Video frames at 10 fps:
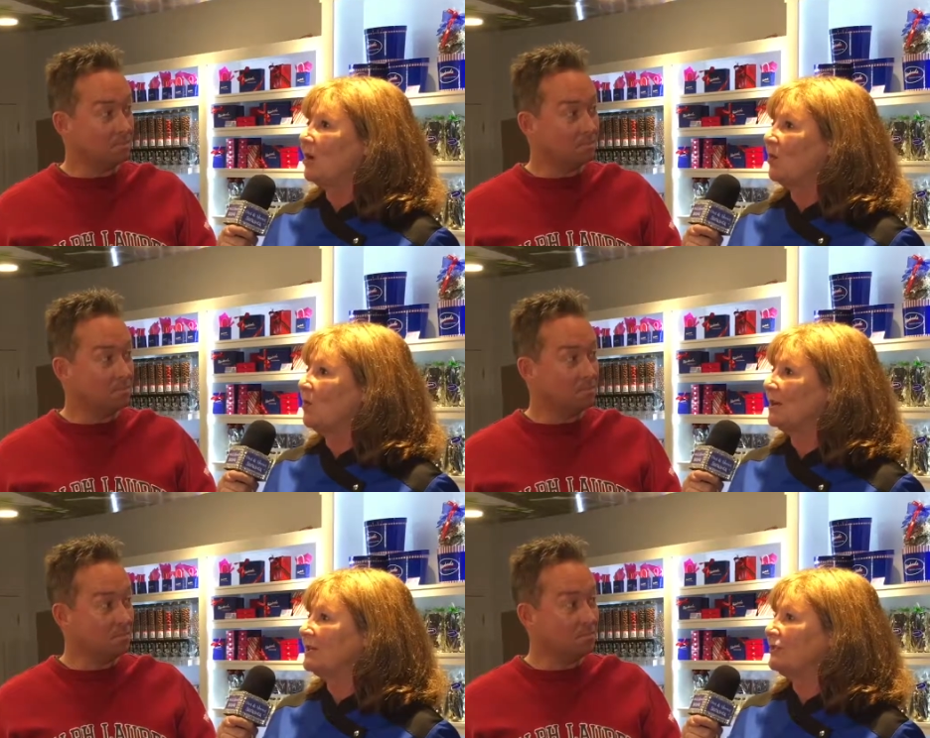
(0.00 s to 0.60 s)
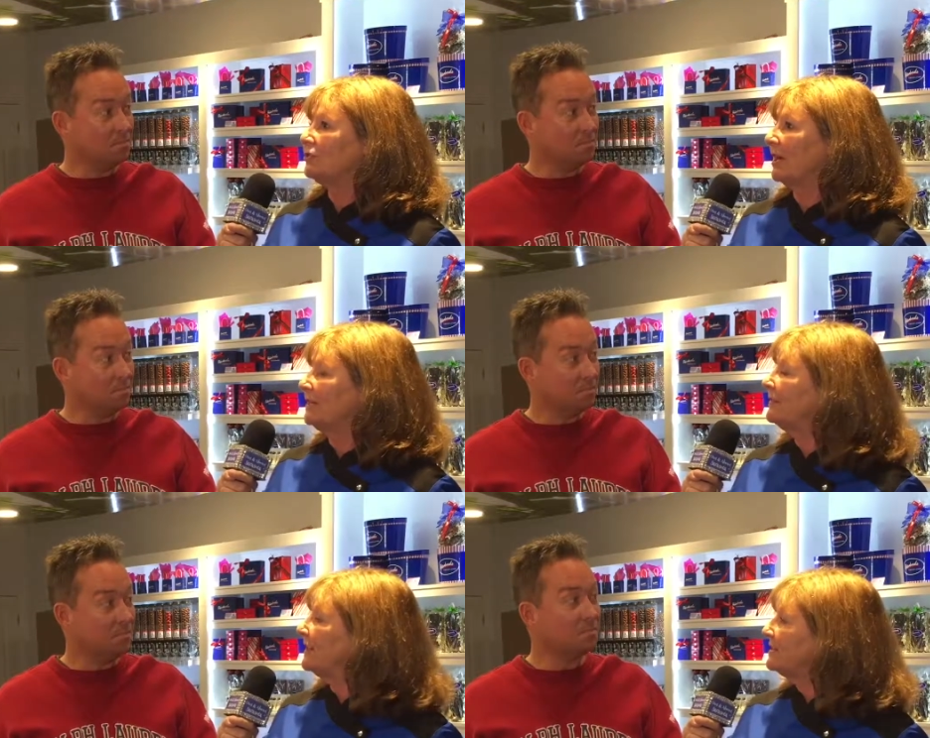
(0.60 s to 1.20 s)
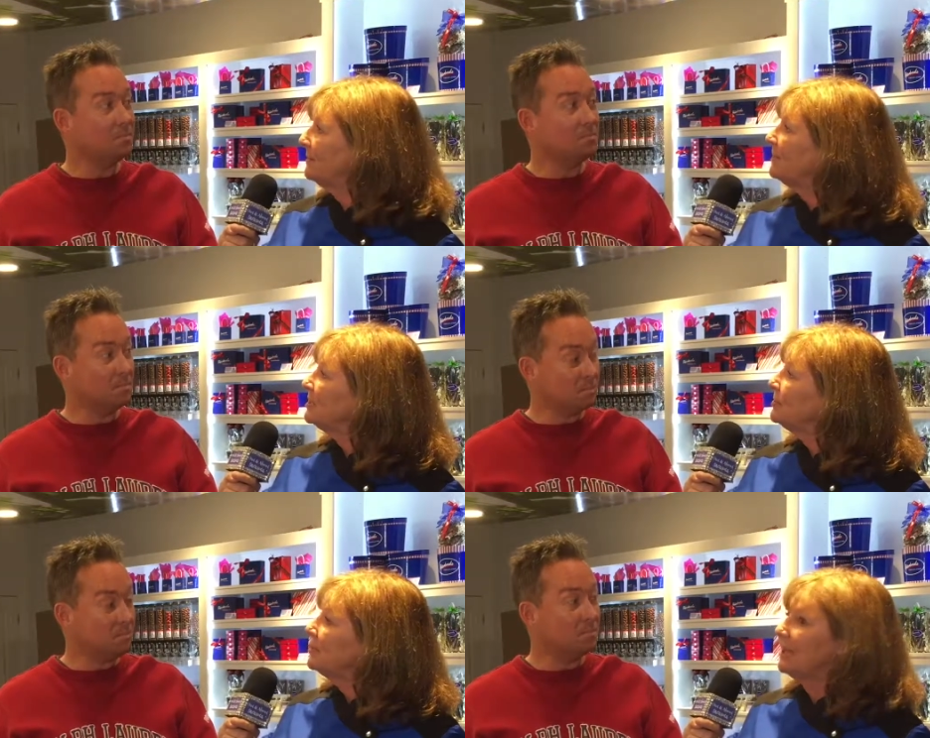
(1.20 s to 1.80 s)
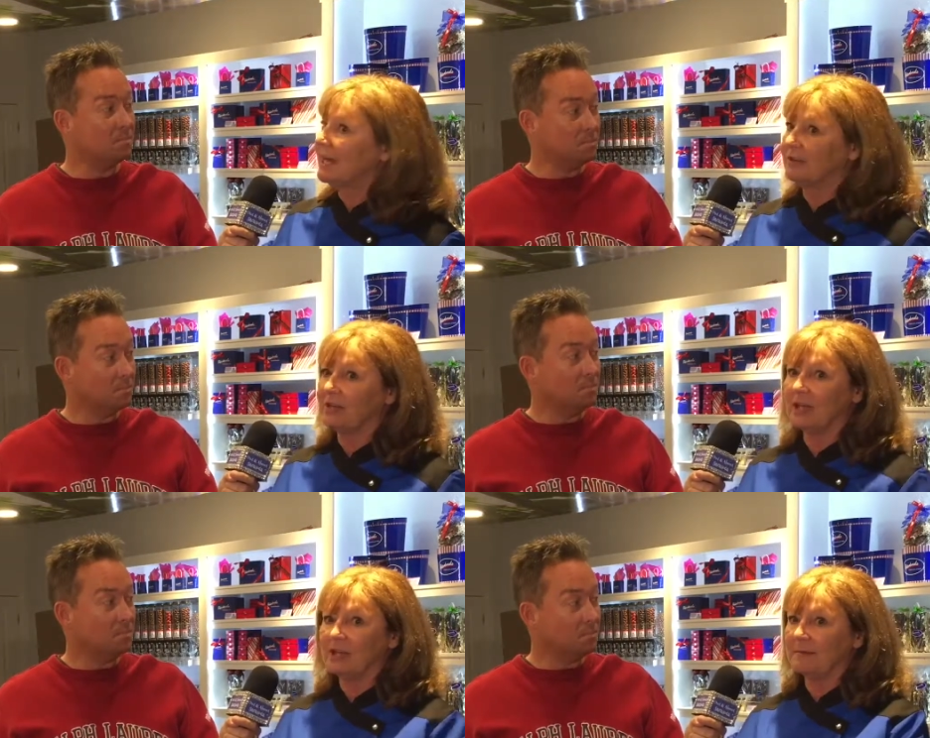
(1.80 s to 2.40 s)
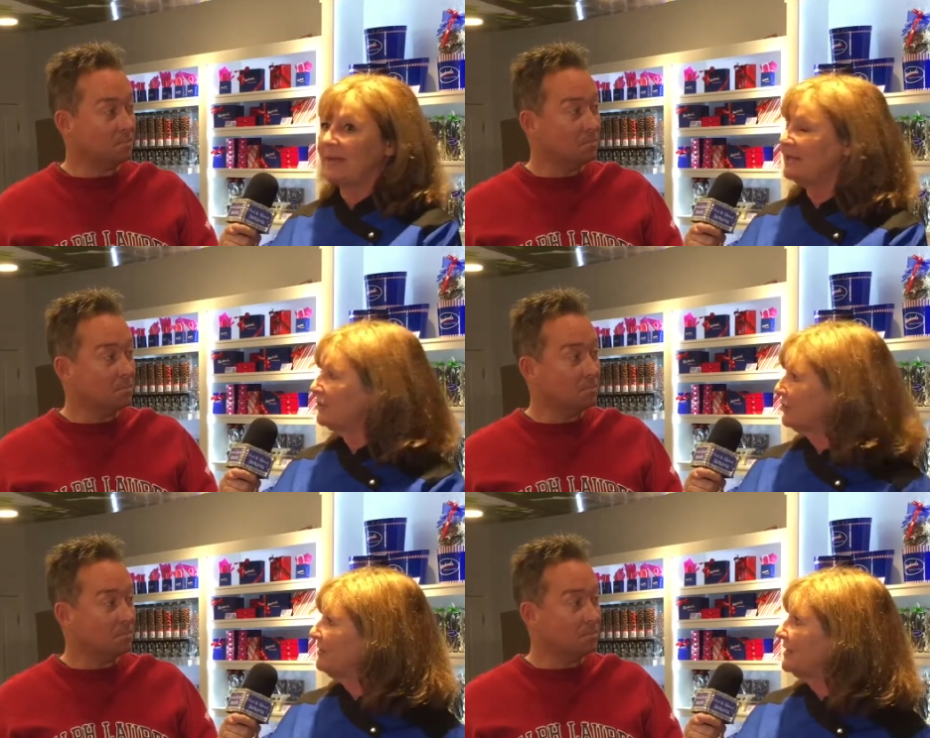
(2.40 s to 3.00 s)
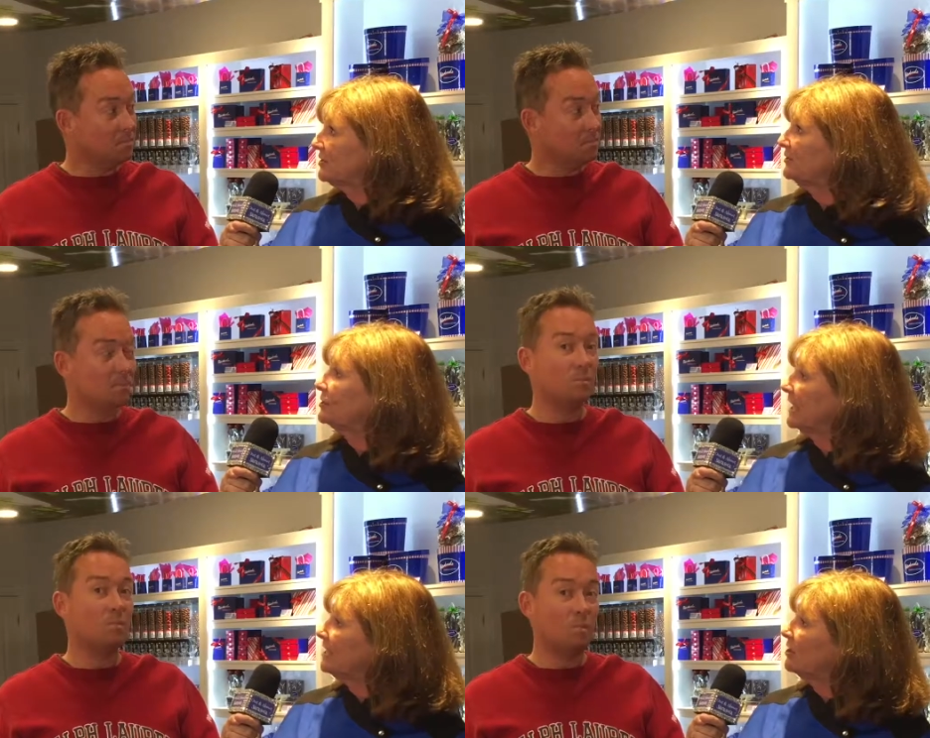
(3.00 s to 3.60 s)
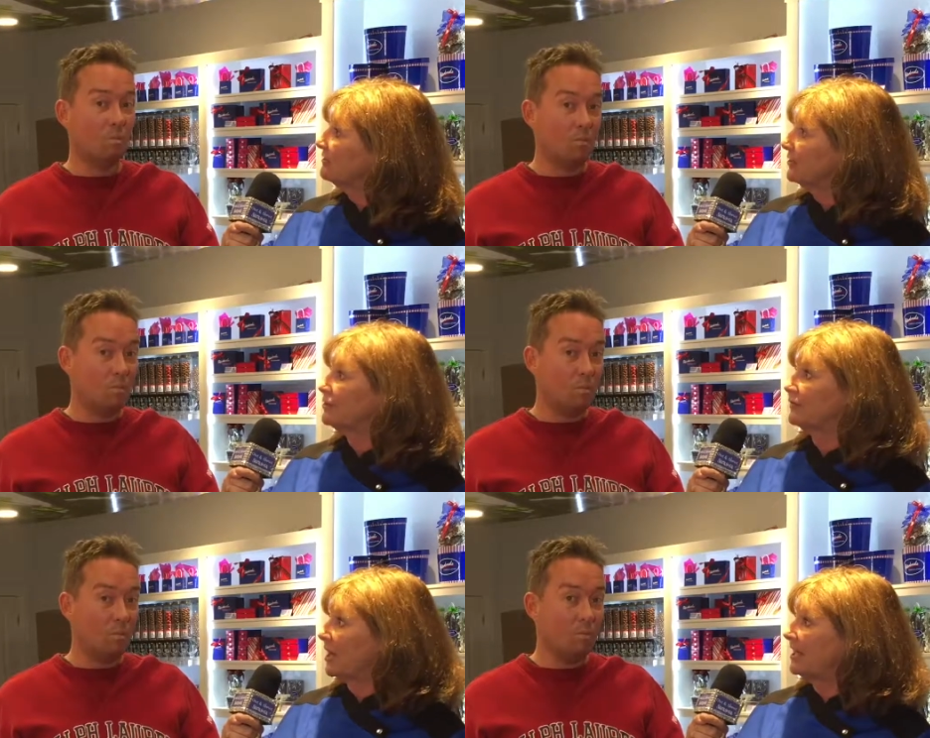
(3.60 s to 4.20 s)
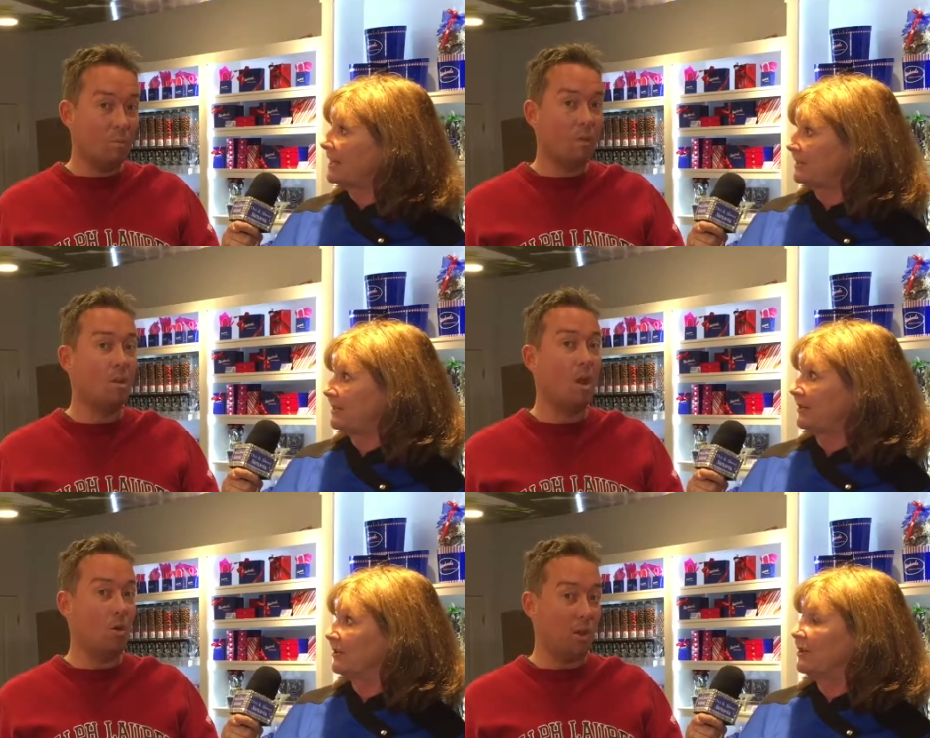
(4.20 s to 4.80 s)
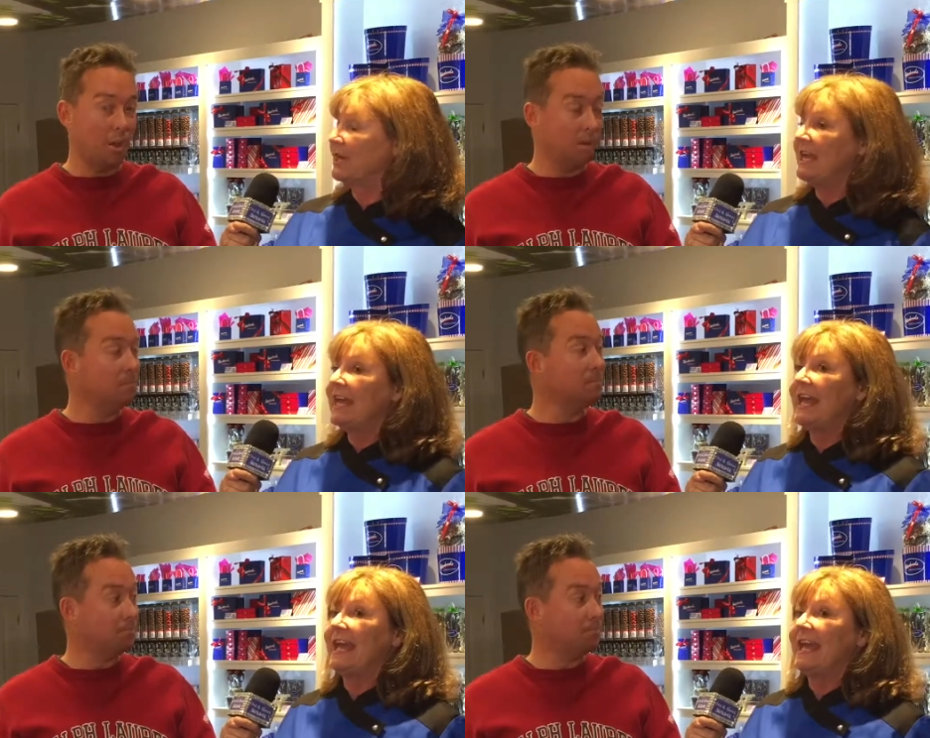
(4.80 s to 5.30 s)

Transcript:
Speaker 1: was trying to find something to put out uh, at a street festival like our First Fridays here. Okay.